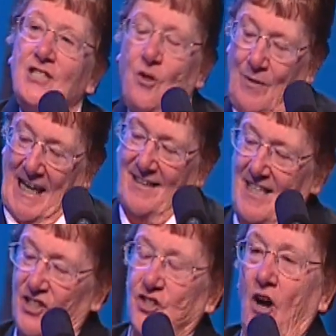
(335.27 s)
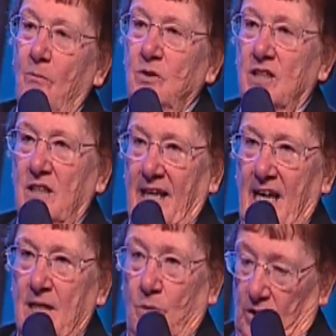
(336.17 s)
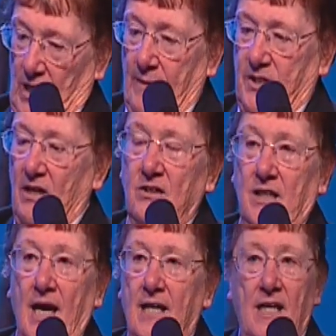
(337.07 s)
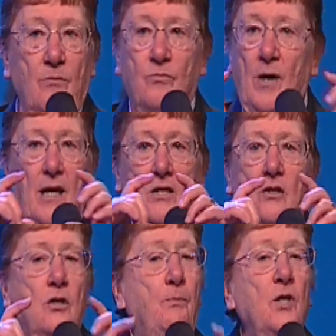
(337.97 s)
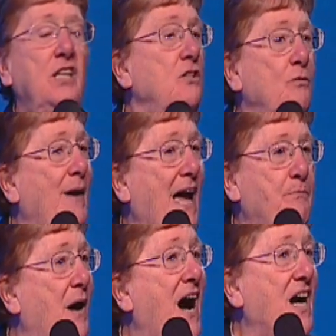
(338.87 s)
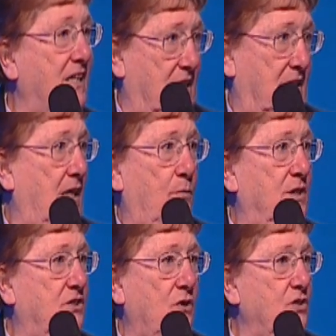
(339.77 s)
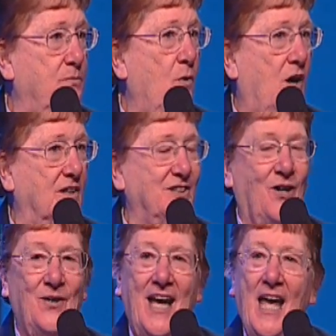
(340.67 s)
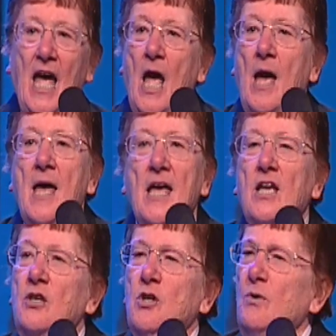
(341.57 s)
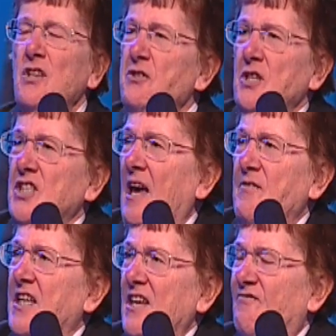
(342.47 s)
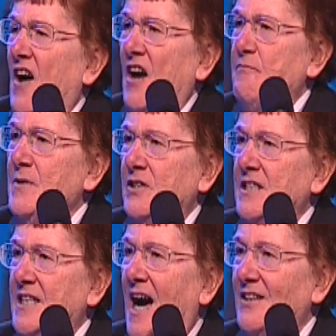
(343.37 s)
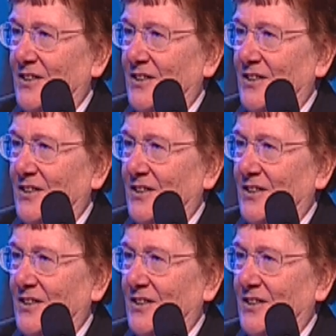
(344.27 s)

So we get this dumb little animal. I'm telling you, it, it, you could put it in your back pocket. It was so small, you know. You would have thought you gave the kid $5 million,